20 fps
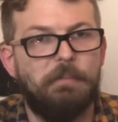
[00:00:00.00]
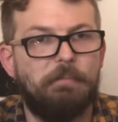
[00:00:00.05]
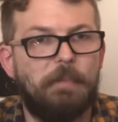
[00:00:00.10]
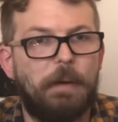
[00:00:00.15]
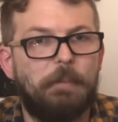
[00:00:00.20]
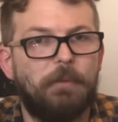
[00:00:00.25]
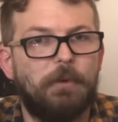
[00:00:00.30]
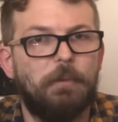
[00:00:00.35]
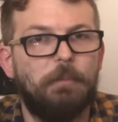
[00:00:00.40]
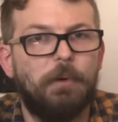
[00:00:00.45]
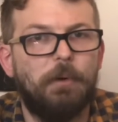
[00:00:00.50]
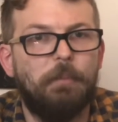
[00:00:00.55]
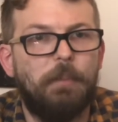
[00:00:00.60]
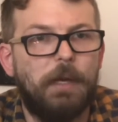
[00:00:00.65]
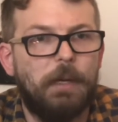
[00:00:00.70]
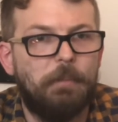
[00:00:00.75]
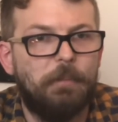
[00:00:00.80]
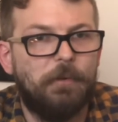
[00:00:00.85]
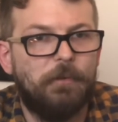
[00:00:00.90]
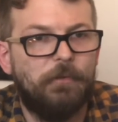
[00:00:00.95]
memorable
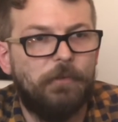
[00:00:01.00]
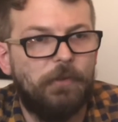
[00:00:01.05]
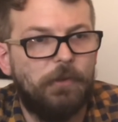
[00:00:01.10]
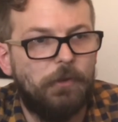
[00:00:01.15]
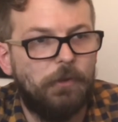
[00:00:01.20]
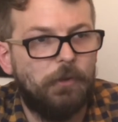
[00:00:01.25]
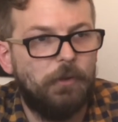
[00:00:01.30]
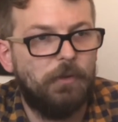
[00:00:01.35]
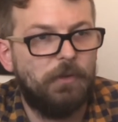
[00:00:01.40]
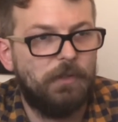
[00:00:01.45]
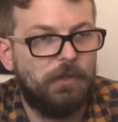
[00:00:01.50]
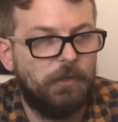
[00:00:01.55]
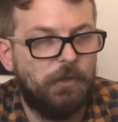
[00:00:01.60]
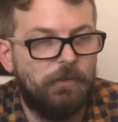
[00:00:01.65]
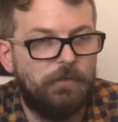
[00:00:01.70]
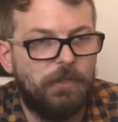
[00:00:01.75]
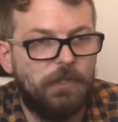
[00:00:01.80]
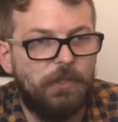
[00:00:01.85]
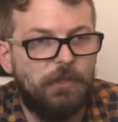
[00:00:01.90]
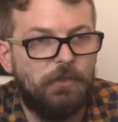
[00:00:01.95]
pay-per-view,
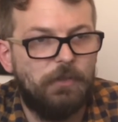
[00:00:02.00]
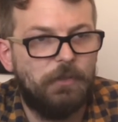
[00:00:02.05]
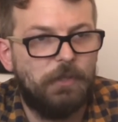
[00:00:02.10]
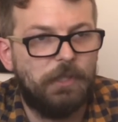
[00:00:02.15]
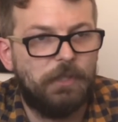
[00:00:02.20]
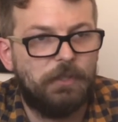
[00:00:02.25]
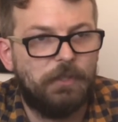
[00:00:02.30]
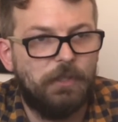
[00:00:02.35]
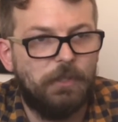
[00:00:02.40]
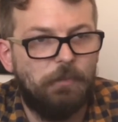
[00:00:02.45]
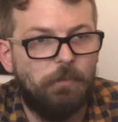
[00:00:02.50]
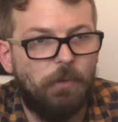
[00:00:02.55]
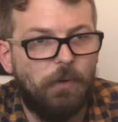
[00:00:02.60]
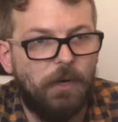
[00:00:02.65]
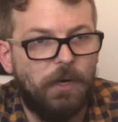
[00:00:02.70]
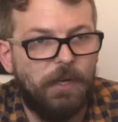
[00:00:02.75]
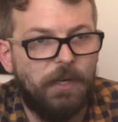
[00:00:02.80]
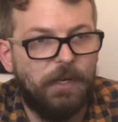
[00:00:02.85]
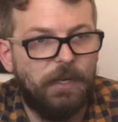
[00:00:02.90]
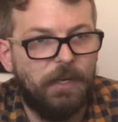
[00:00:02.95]
UFC
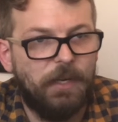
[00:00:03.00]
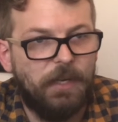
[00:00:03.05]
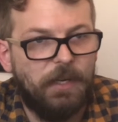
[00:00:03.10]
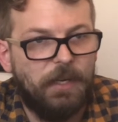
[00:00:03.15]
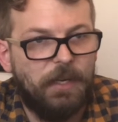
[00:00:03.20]
261.